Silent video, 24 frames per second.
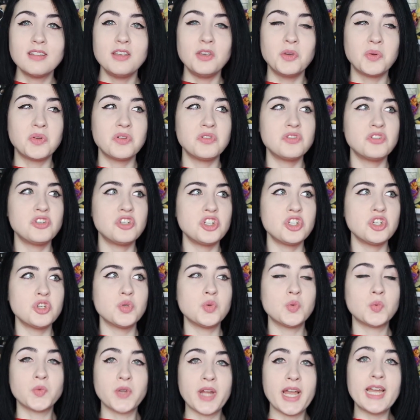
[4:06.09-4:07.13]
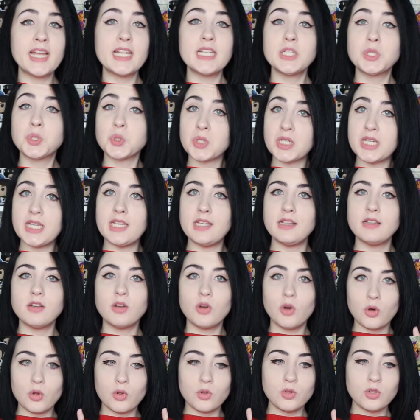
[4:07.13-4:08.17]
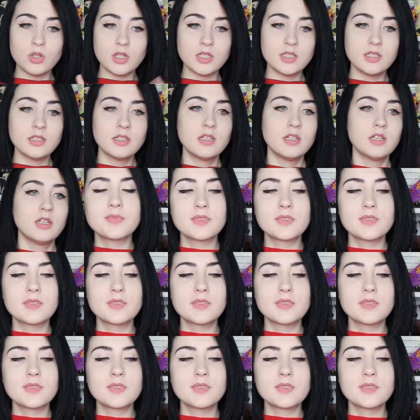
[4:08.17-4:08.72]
You can do red, green, gold.